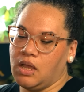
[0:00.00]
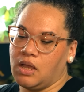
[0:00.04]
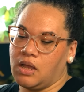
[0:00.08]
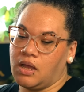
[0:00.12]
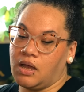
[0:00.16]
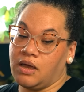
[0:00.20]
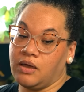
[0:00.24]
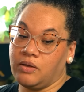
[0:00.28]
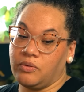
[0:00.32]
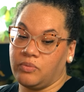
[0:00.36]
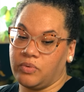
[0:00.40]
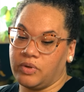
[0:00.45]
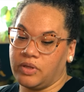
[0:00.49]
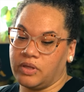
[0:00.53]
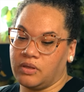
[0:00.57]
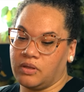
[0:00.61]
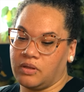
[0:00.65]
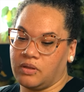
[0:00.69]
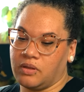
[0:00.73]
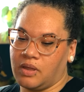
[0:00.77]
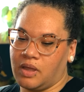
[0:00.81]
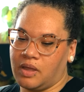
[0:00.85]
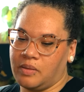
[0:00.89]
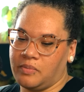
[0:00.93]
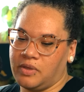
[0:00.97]
I will.
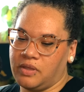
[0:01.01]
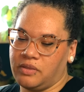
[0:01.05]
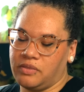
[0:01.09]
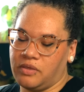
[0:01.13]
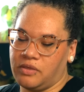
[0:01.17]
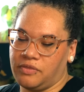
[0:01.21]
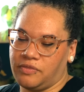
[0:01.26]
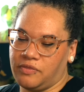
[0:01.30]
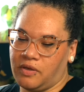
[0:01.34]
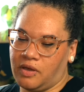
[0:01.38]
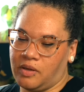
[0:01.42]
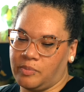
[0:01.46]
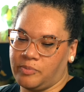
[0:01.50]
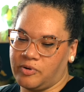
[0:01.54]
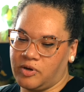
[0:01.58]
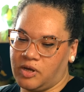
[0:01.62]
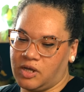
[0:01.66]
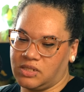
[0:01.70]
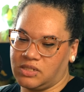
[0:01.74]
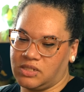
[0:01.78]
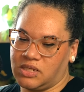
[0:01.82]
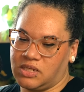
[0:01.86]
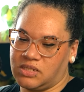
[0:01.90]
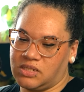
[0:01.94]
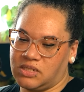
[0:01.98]
I mean, the thought
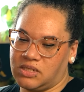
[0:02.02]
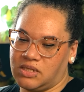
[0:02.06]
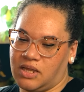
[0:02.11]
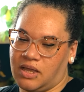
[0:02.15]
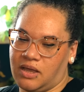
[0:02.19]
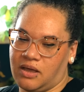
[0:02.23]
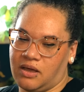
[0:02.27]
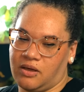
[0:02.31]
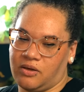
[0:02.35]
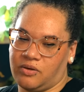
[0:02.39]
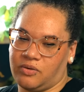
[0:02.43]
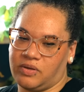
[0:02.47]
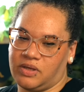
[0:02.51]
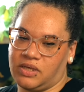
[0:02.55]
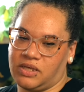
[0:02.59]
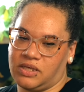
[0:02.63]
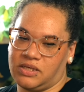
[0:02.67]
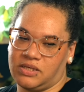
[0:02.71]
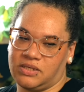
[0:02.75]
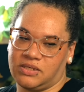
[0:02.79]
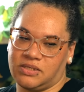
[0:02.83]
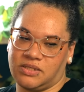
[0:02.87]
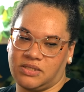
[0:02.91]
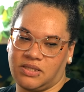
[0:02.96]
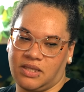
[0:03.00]
process now
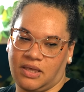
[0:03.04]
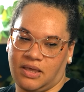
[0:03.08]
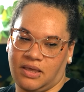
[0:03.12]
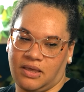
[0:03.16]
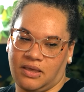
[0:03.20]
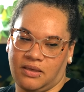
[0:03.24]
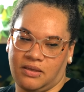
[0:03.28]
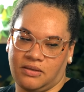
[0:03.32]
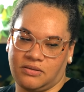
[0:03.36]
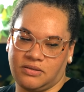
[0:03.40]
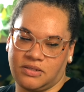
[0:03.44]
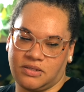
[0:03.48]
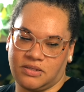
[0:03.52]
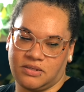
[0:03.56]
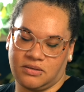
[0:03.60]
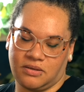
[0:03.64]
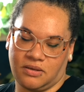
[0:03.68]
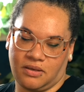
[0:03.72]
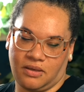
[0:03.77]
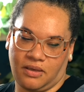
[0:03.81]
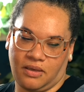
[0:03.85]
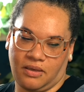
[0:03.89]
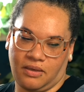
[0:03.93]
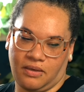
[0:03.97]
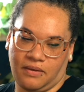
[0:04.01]
is that
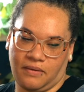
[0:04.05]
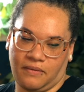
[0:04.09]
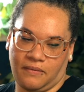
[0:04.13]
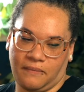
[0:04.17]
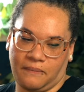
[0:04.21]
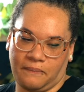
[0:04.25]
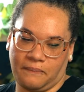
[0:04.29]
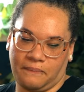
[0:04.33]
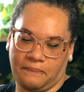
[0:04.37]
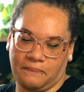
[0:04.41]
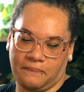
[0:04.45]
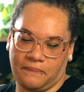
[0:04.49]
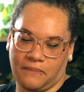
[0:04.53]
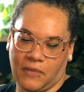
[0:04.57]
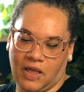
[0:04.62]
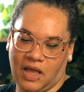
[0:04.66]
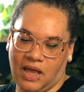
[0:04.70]
um,